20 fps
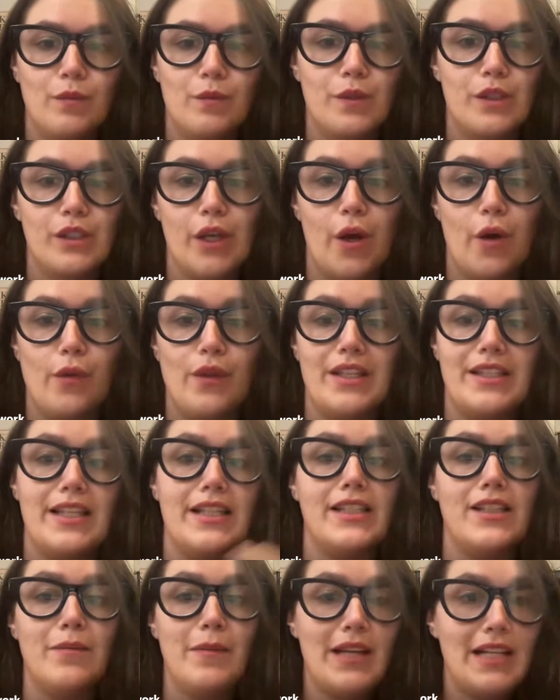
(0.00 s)
So the
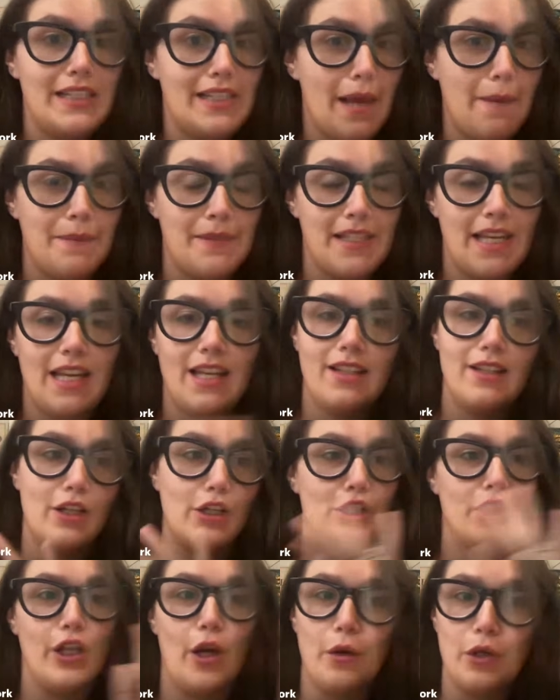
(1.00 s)
system accepts it.
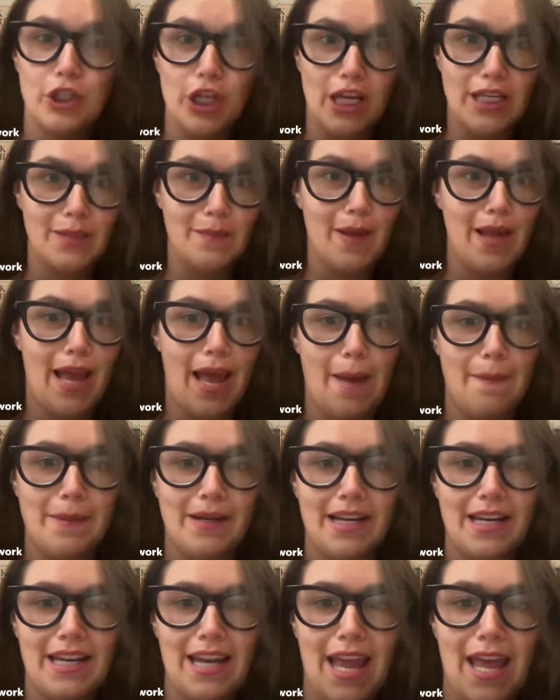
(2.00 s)
There's no judgment
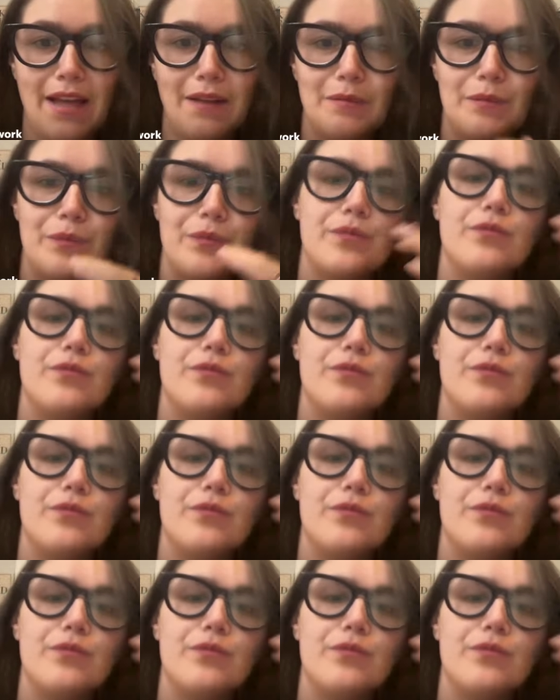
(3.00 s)
happening yet.